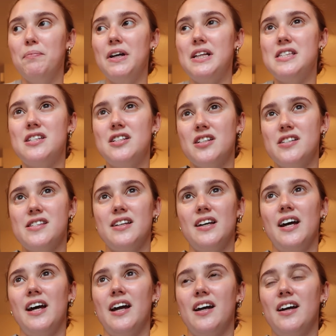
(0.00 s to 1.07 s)
It's just
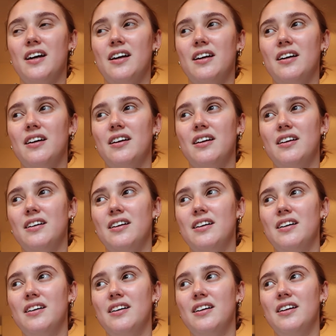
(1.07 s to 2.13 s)
like,
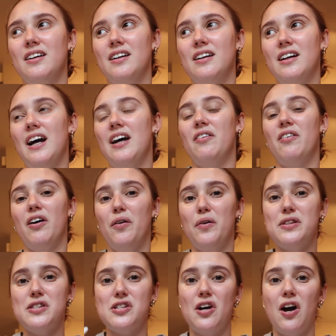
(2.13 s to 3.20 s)
I don't know,
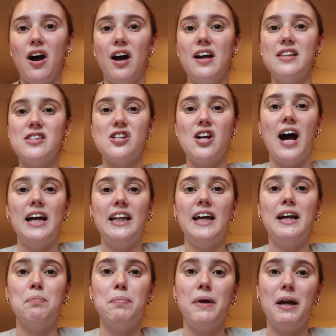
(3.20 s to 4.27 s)
it's not, I
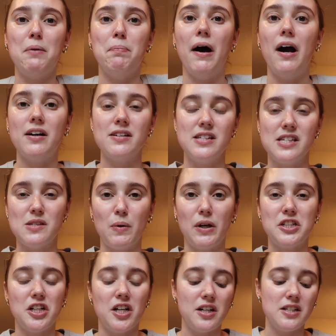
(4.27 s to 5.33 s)
like big boxy
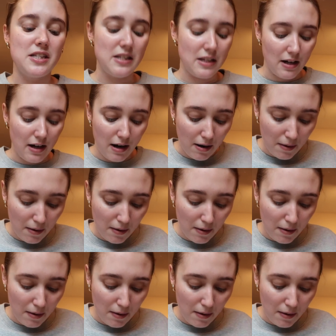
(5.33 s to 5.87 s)
sweatshirts,